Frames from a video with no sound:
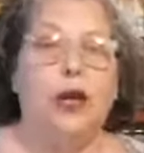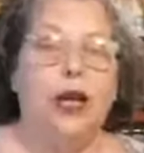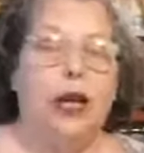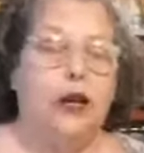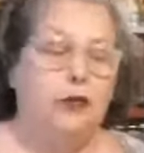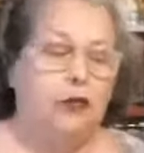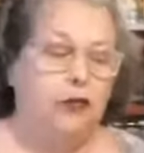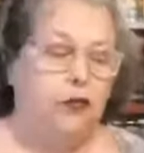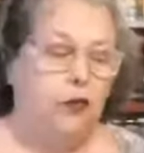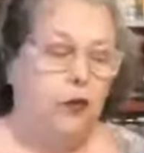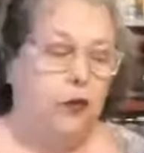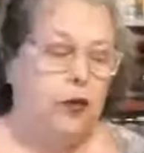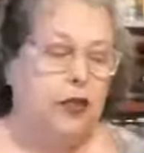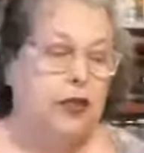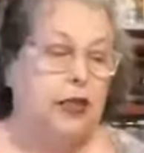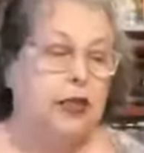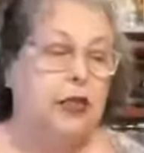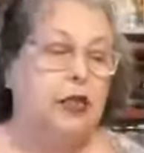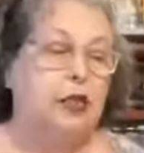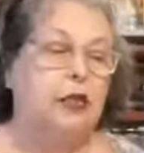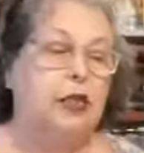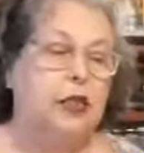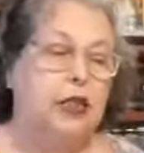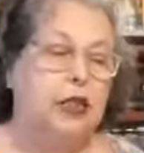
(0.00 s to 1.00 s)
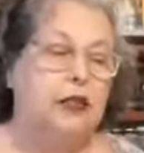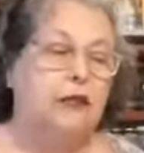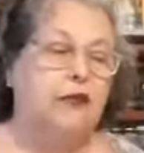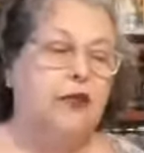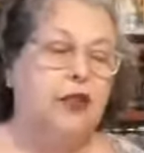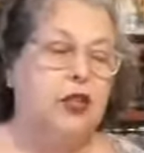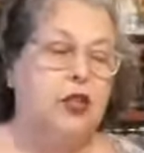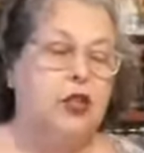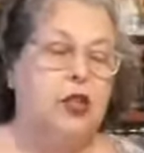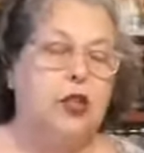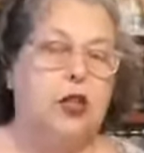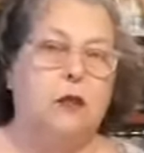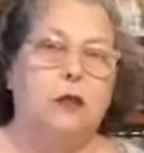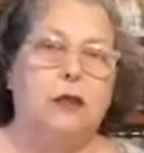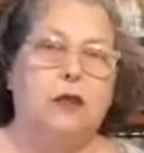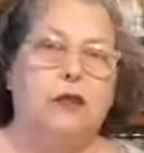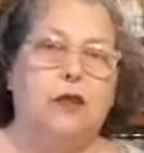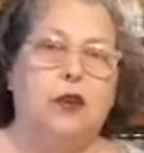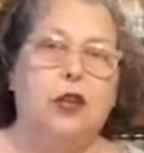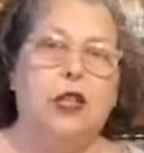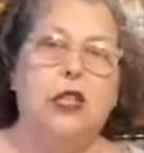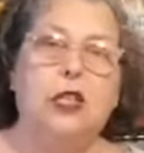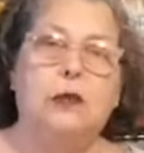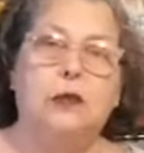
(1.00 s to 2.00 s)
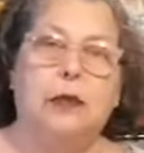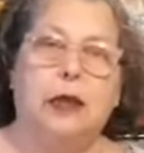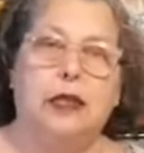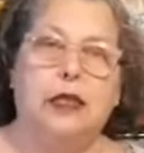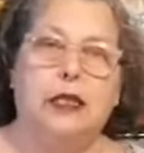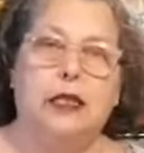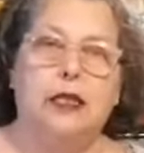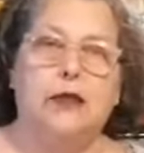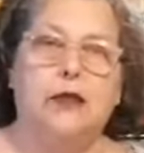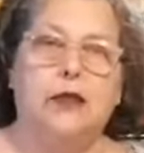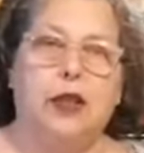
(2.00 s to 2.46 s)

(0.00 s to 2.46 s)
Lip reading: out in Florence still to eat fish can be very expensive.